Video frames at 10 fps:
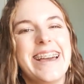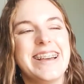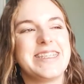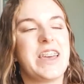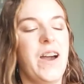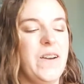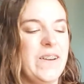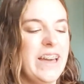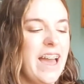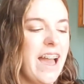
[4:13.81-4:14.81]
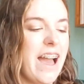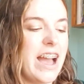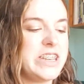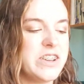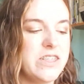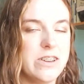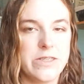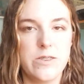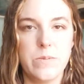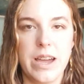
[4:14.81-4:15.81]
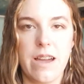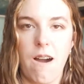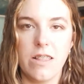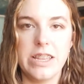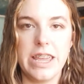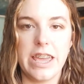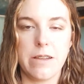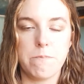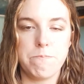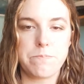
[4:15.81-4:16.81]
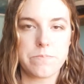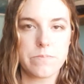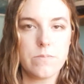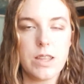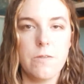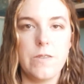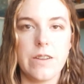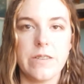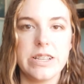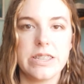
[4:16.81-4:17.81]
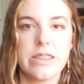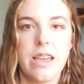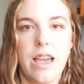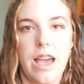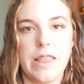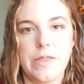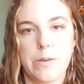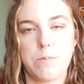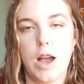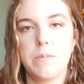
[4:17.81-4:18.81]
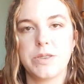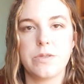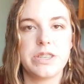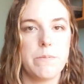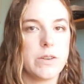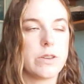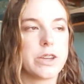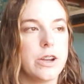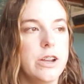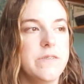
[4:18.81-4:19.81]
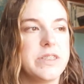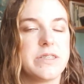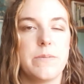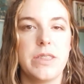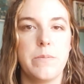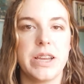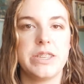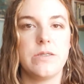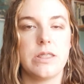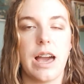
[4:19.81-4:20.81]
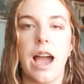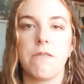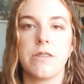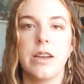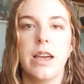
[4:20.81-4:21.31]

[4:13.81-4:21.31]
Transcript: So I took a look through my holiday favorites, and the prompts were something with curves and something that makes you laugh.